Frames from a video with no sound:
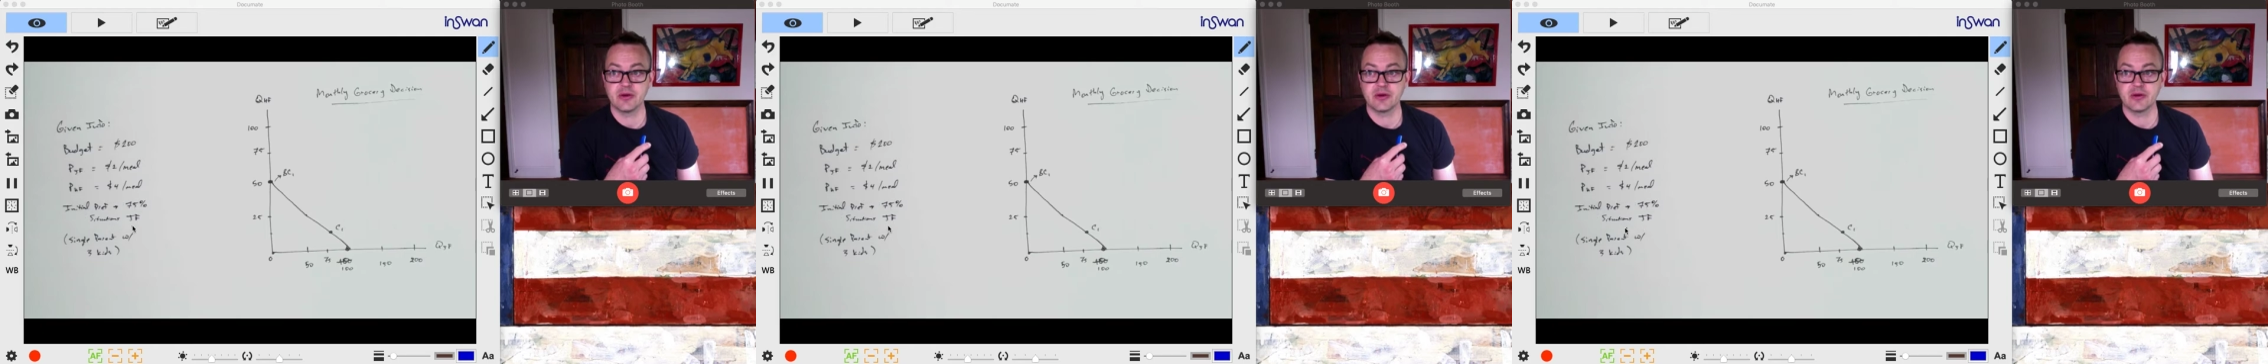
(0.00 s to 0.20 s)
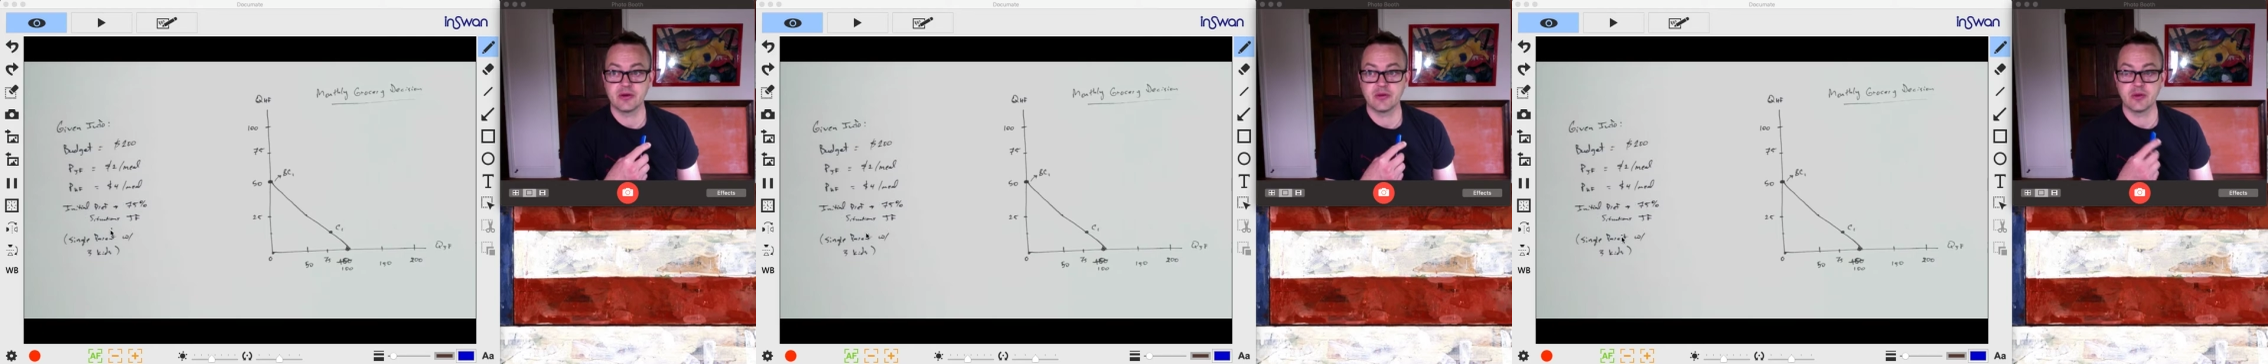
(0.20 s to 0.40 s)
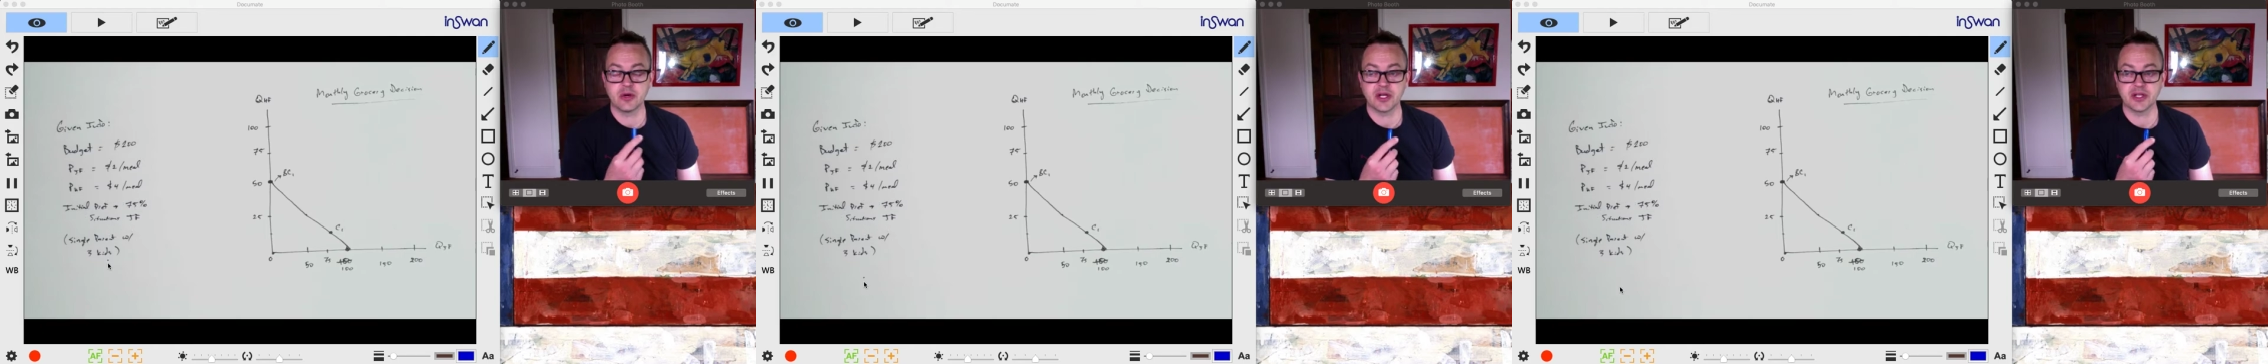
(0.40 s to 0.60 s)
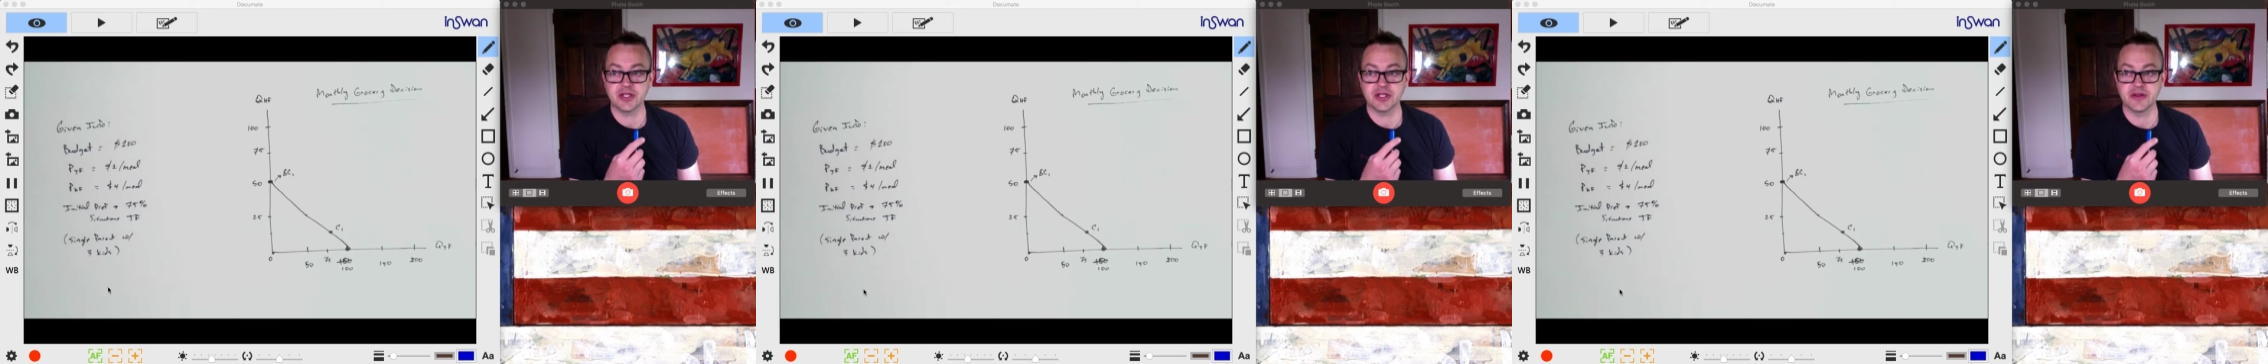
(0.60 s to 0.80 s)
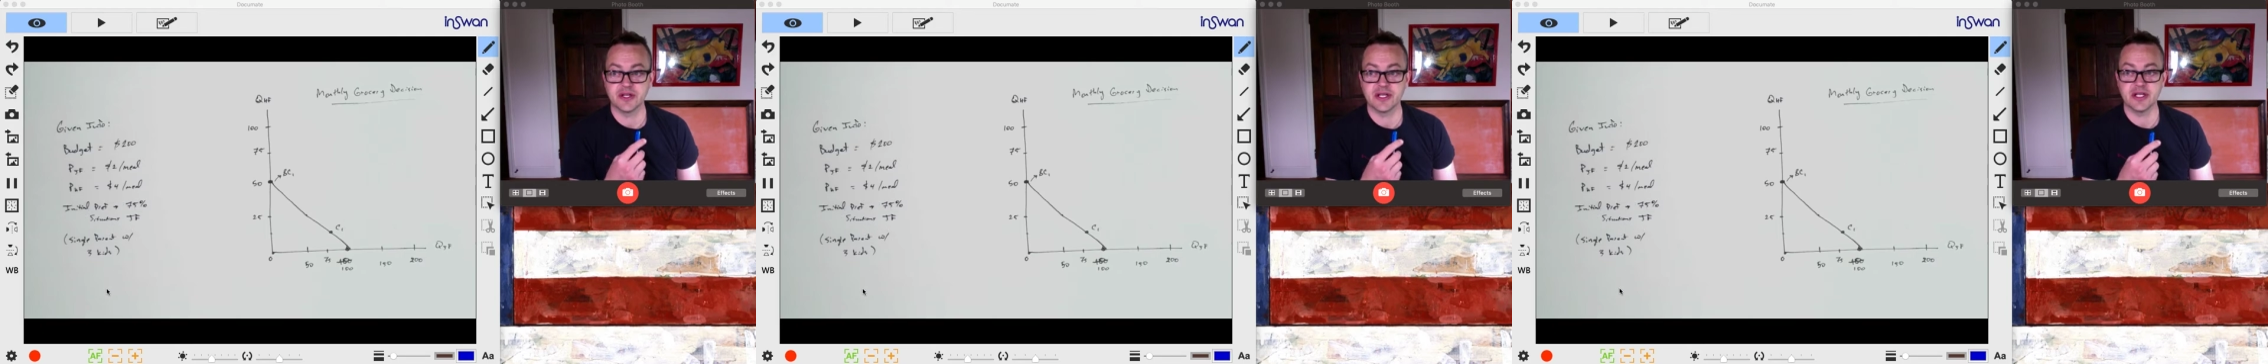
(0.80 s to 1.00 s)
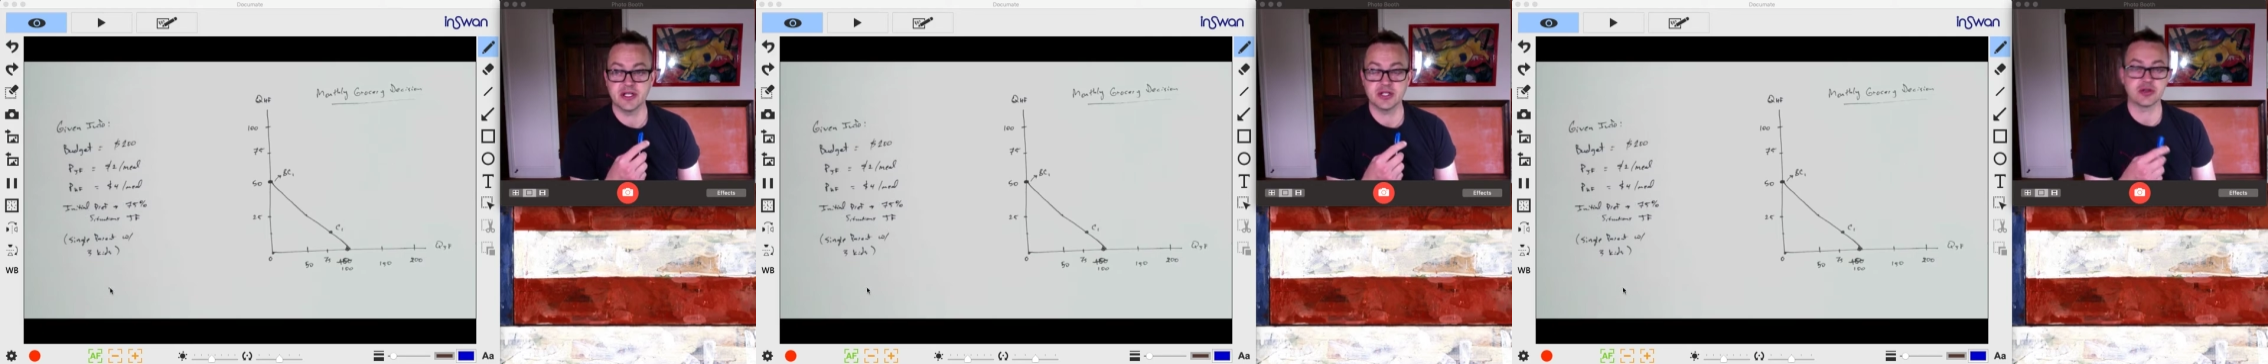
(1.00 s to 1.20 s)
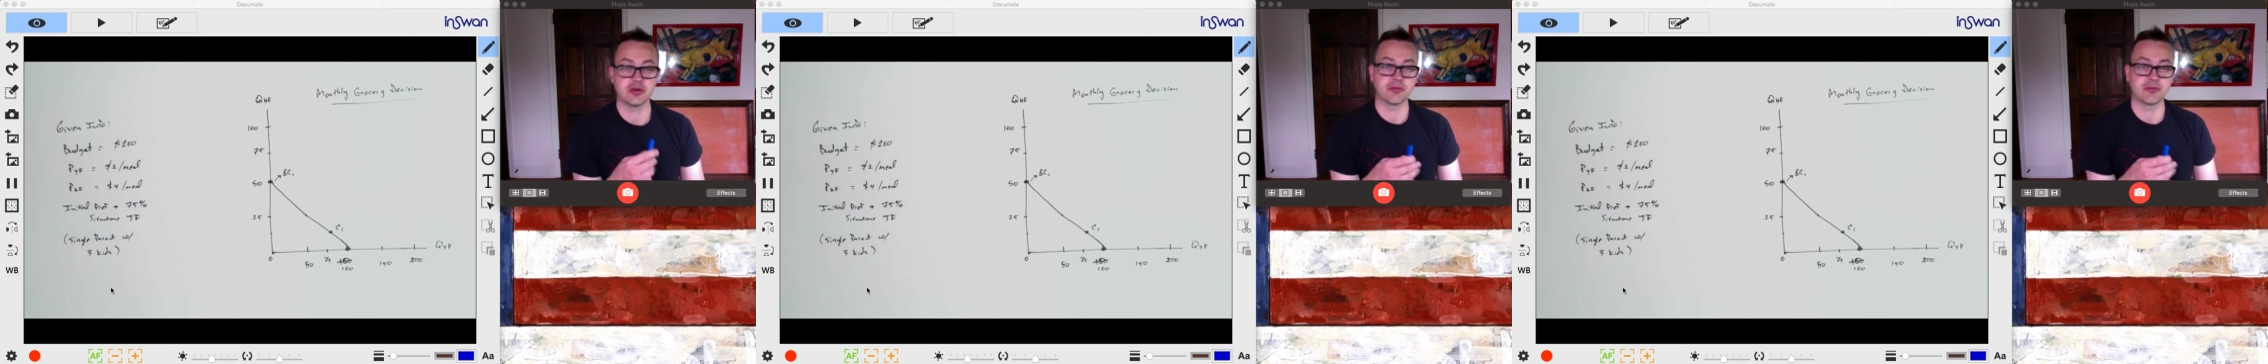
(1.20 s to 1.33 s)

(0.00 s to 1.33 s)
We'll get to the initial